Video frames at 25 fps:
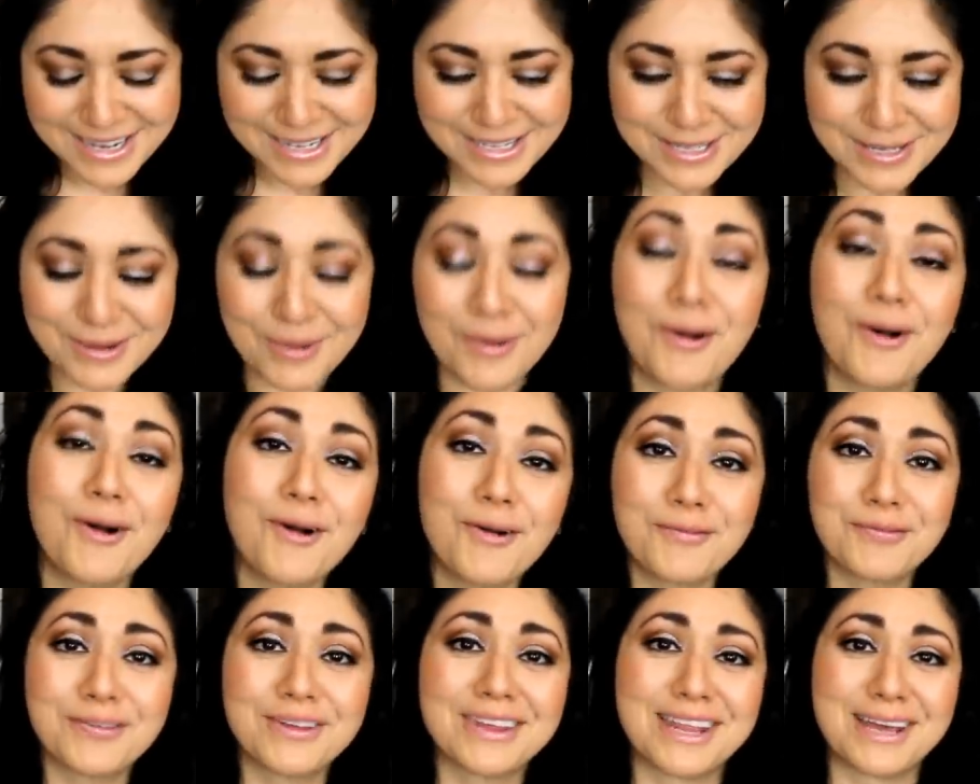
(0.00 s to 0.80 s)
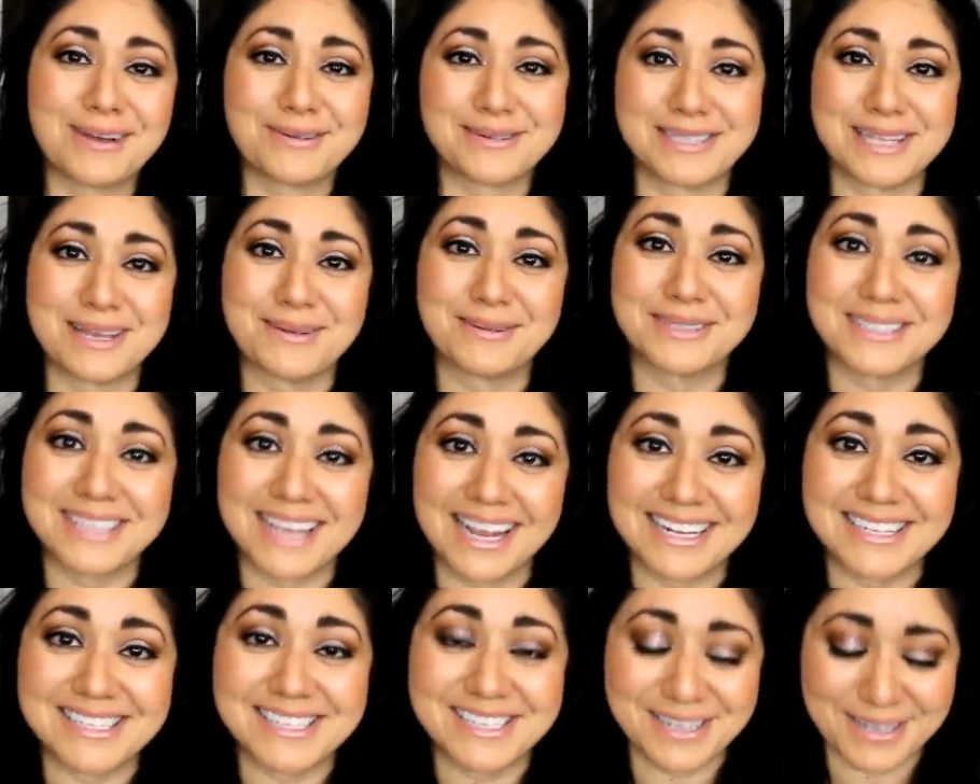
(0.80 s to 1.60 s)
So hopefully that was able
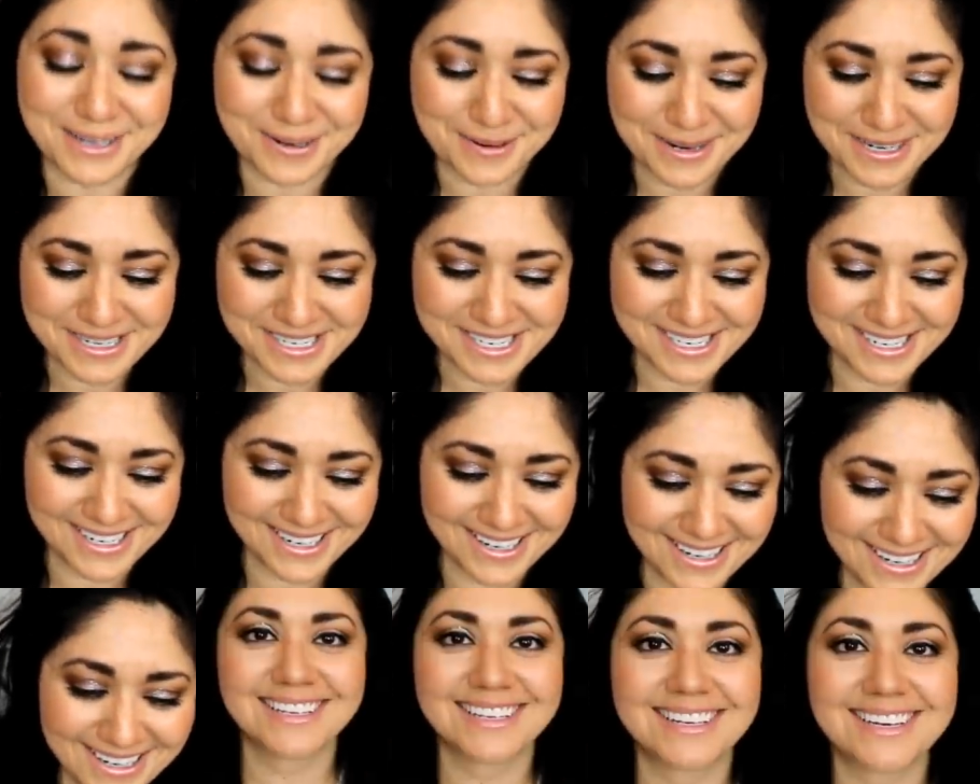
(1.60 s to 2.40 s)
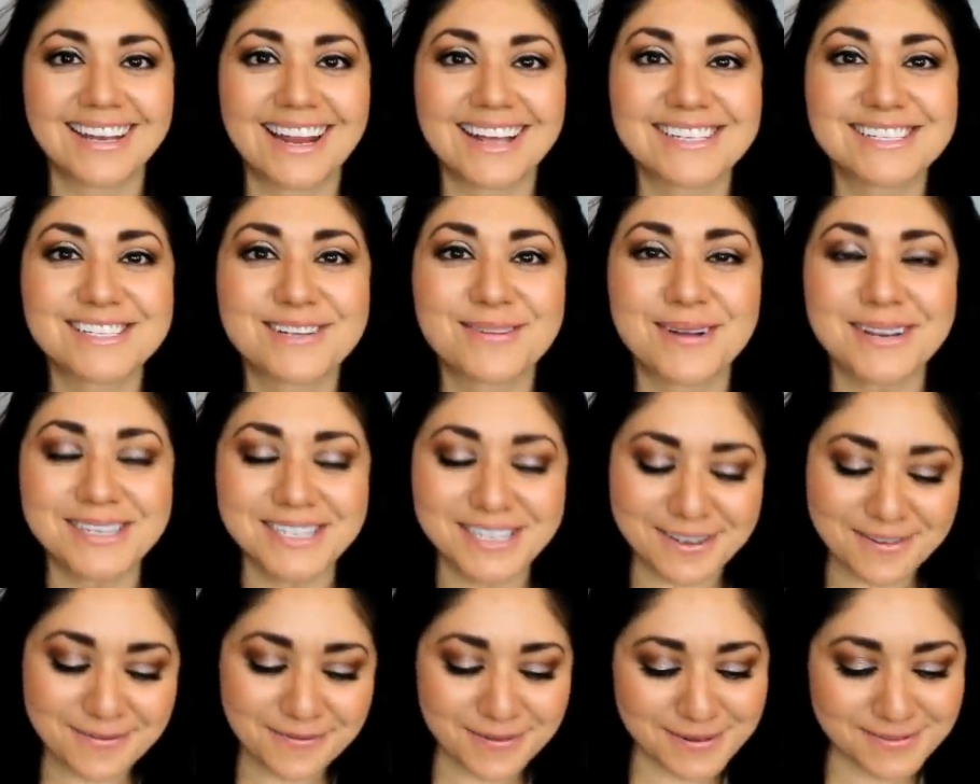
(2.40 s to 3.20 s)
to answer your question. Next
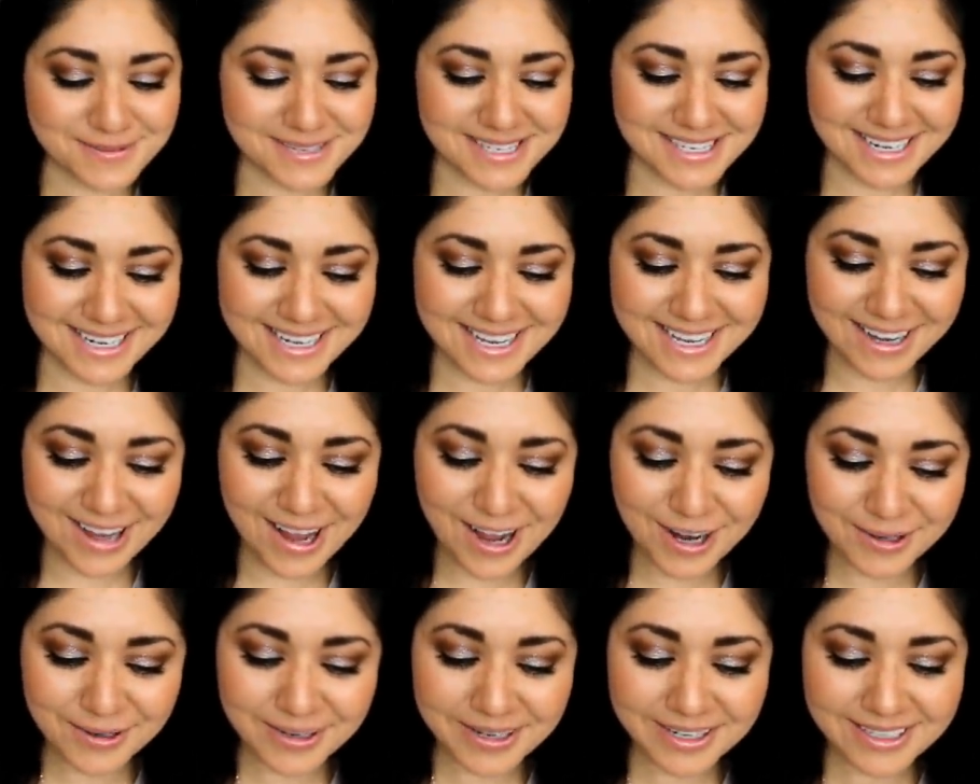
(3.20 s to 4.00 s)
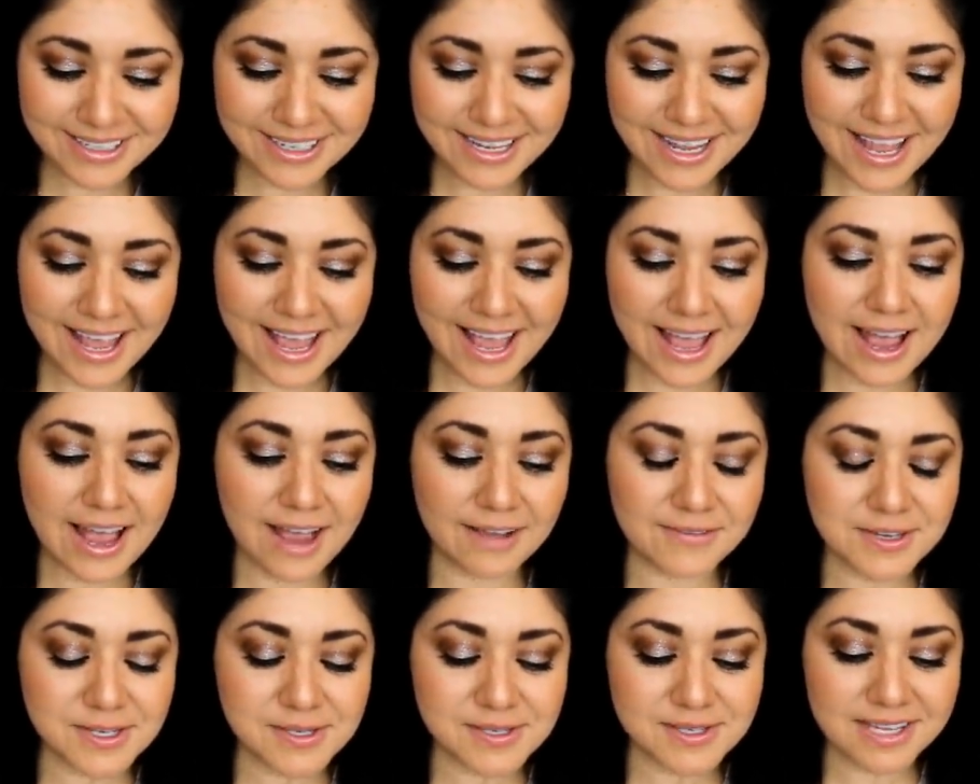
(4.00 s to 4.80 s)
question from Cindy Cochran.
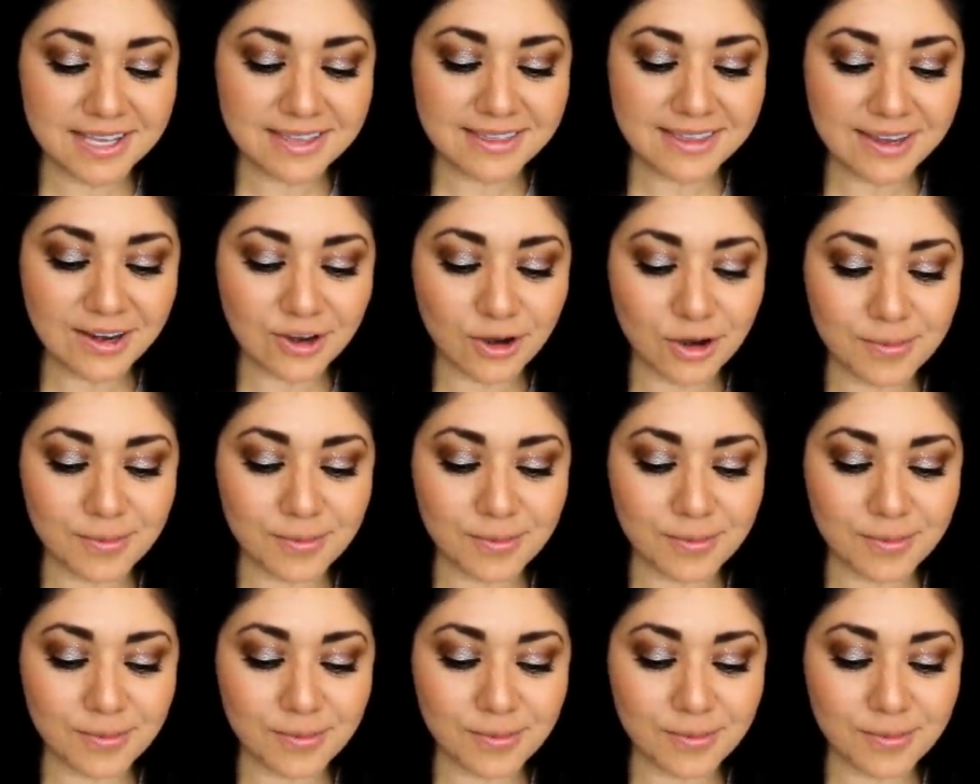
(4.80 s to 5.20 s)
Have you seen the